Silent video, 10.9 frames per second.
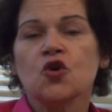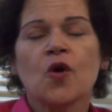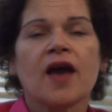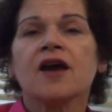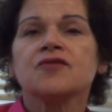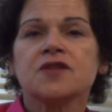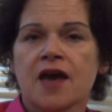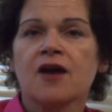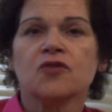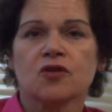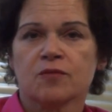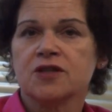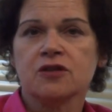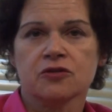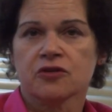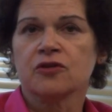you have to have your
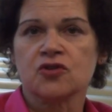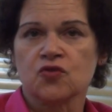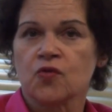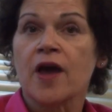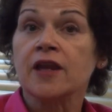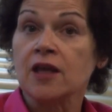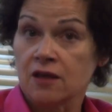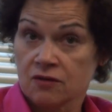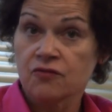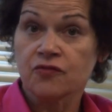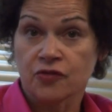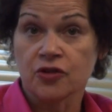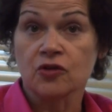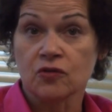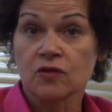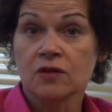materials ready for
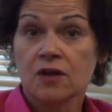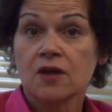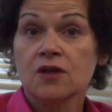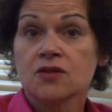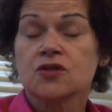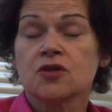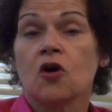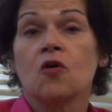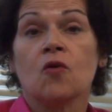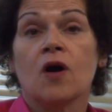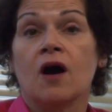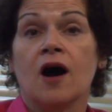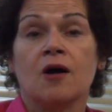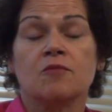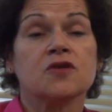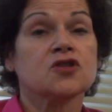you. So
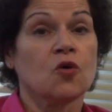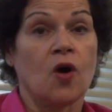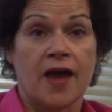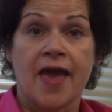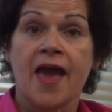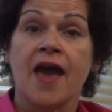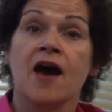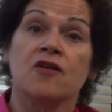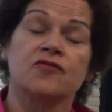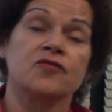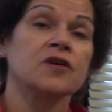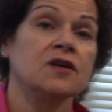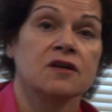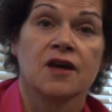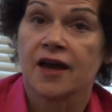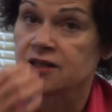I have
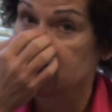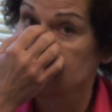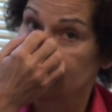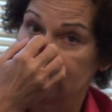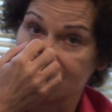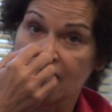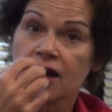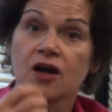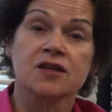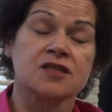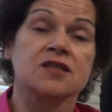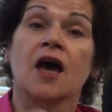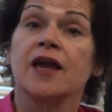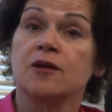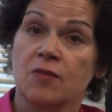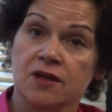activity
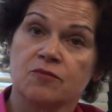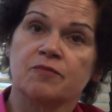assignment